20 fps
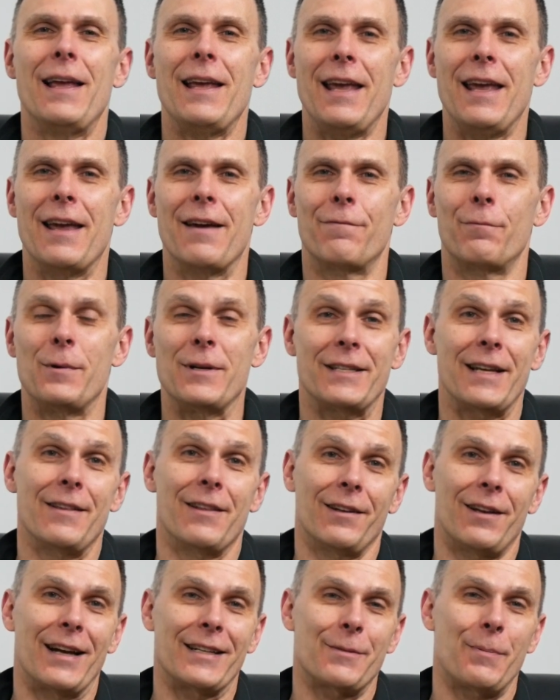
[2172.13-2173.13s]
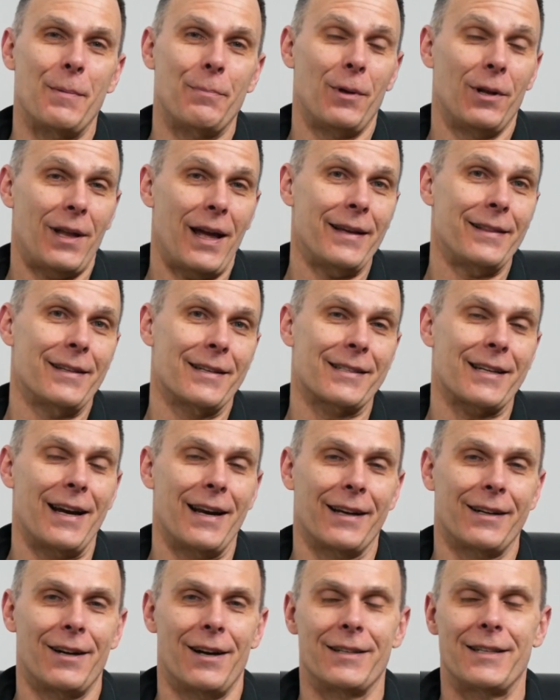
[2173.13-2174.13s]
If we see that lots of people like this
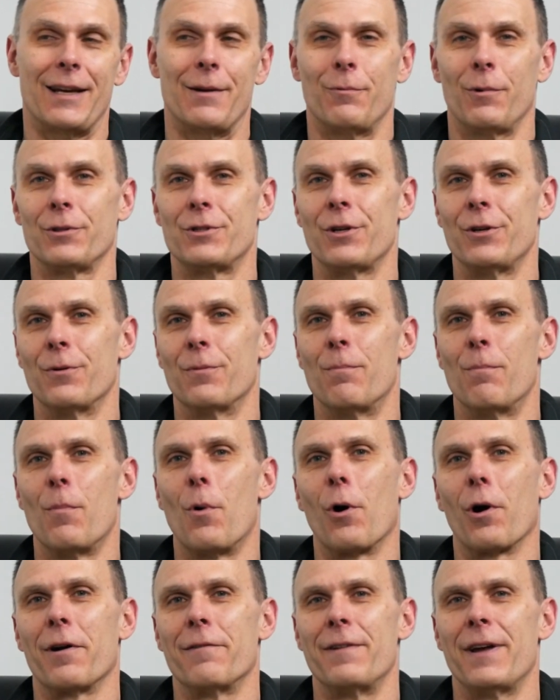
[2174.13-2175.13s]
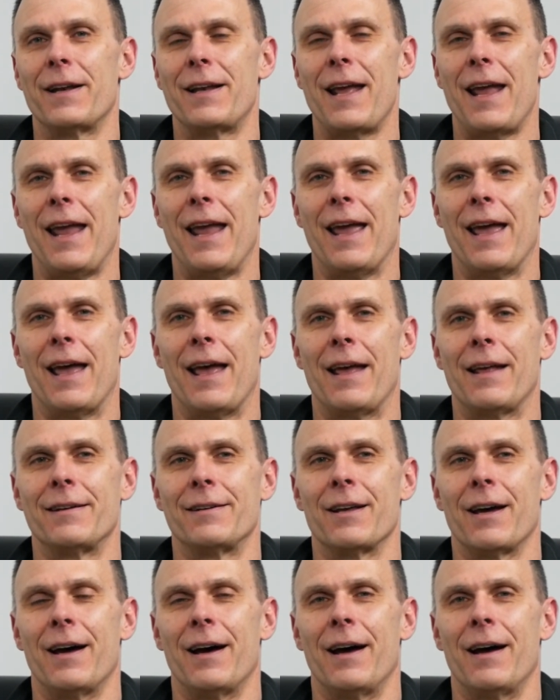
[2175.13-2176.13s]
kind of content, we'll do more of it.
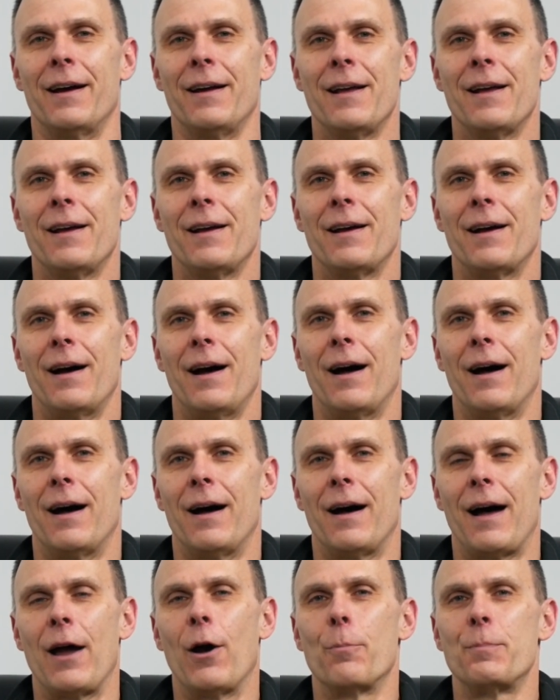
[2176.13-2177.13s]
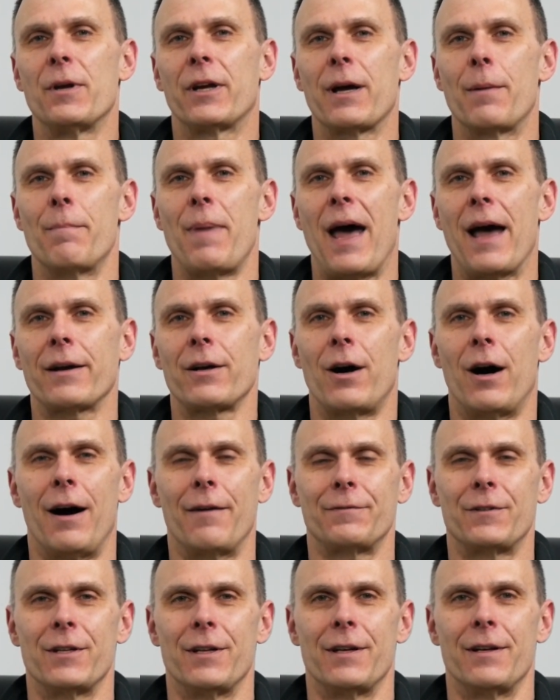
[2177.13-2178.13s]
And I hope you come back
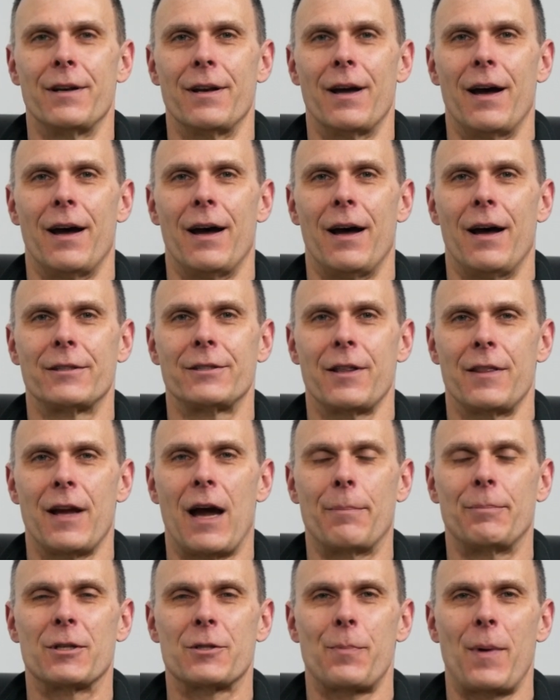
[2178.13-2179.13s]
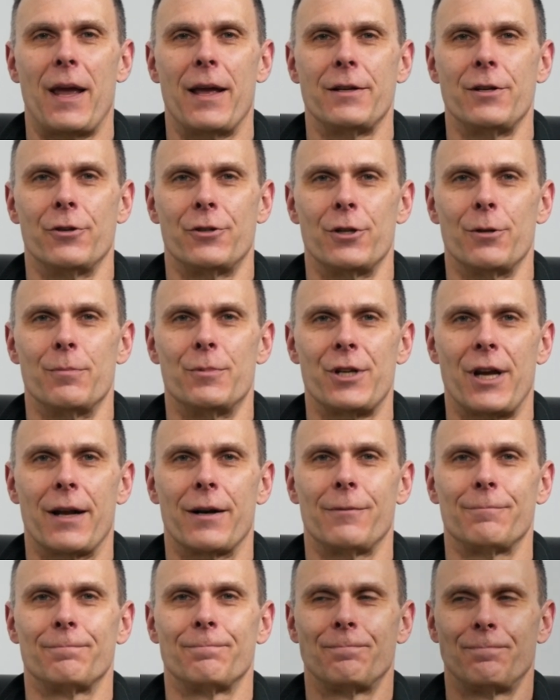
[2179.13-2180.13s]
often to the Optispan YouTube
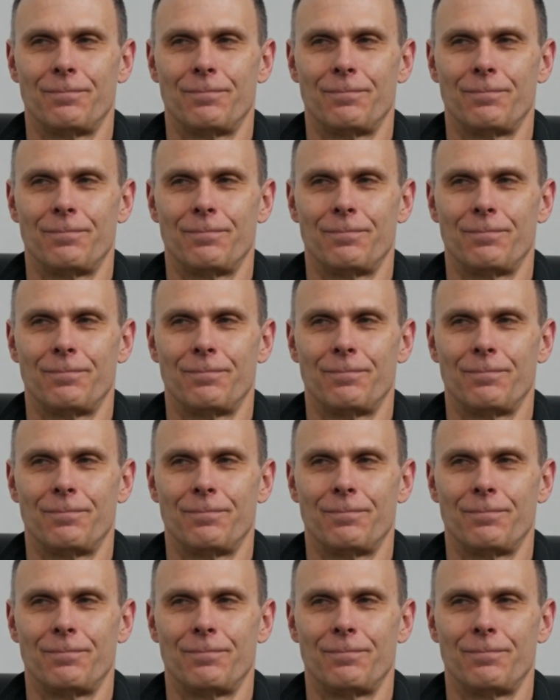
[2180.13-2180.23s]
channel.